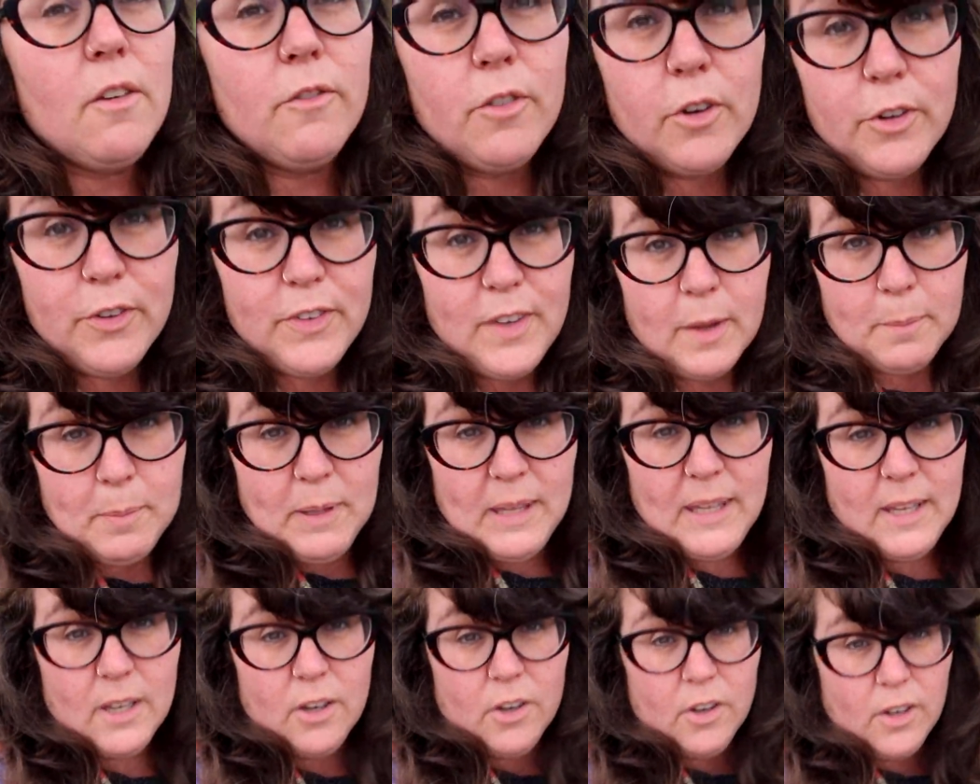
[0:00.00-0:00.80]
First up
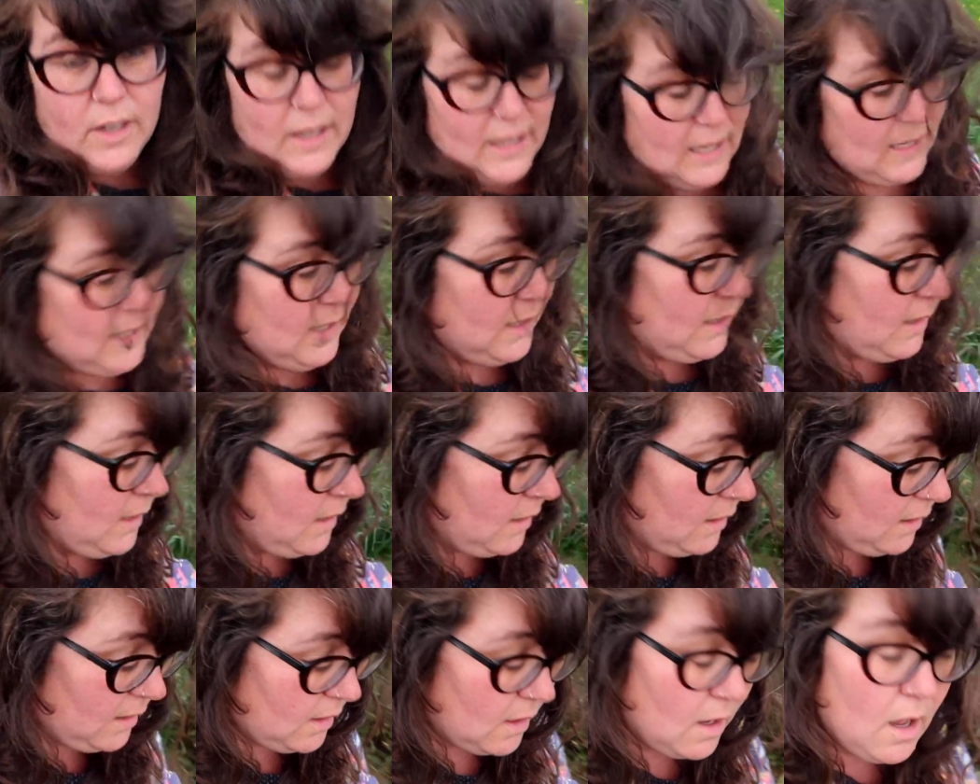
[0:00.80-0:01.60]
here
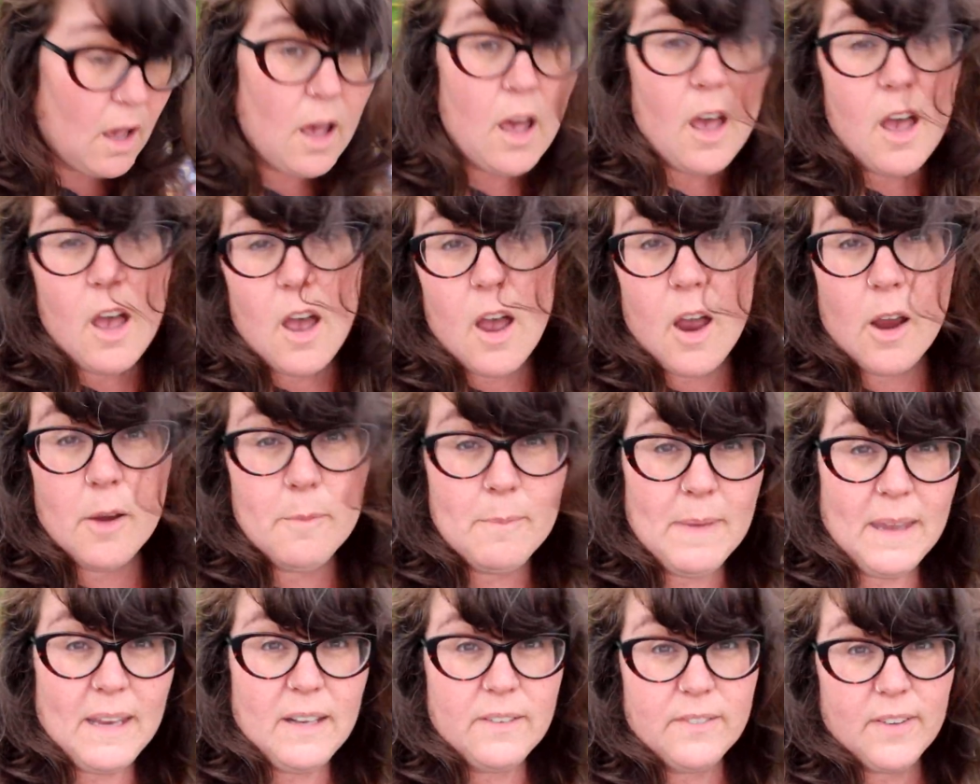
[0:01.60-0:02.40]
in our
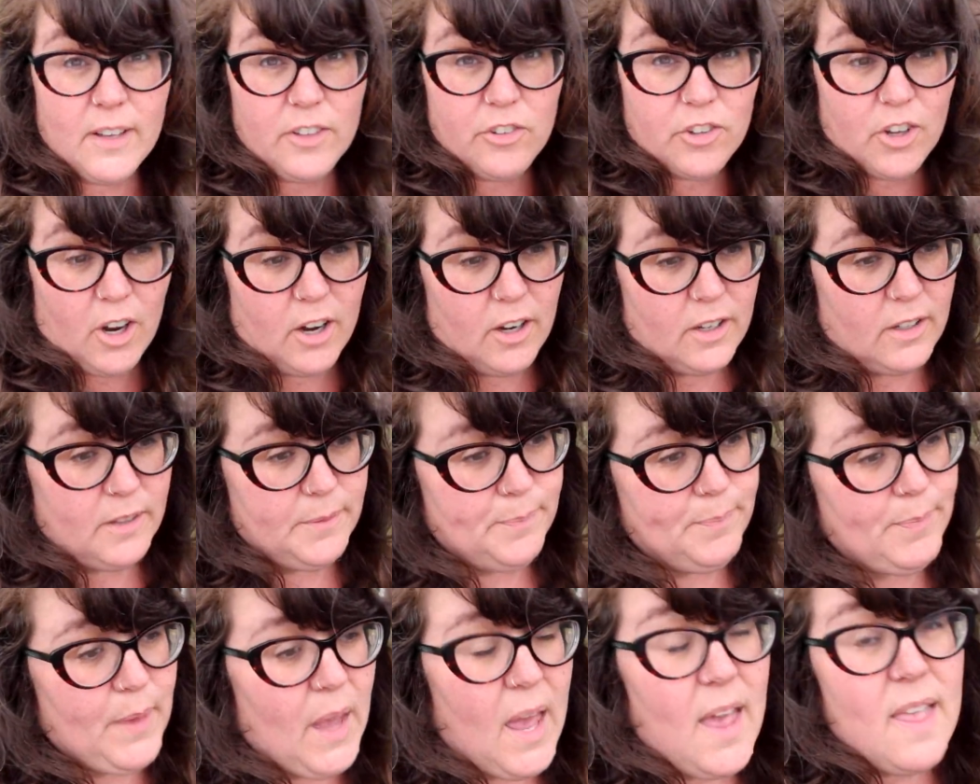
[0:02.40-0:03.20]
main veg
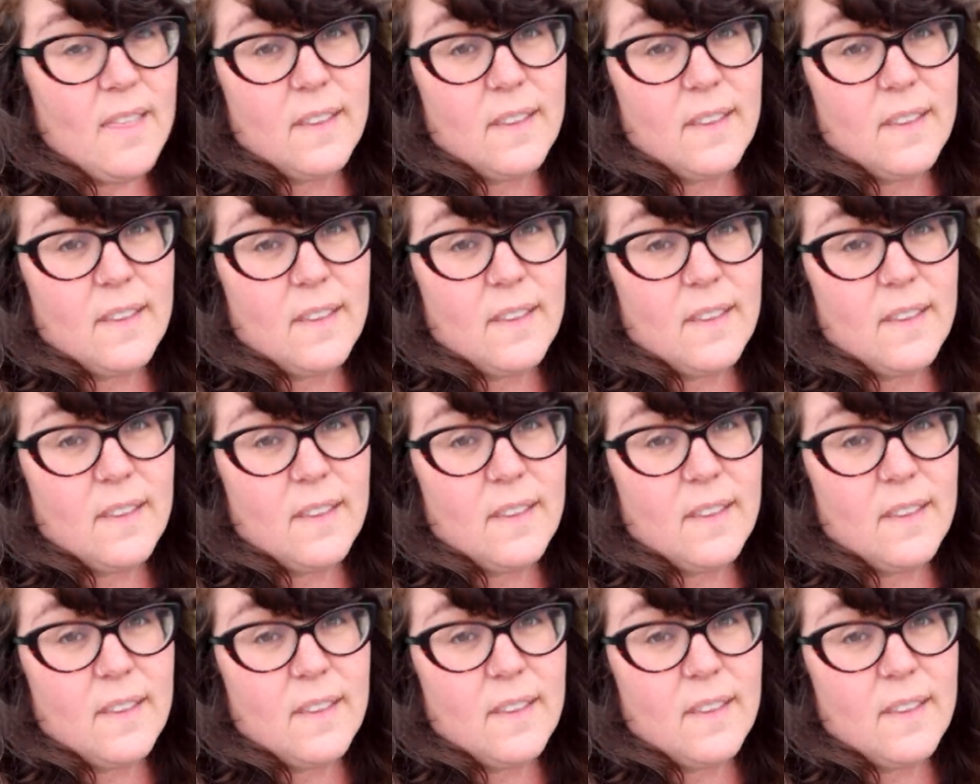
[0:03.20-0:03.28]
garden.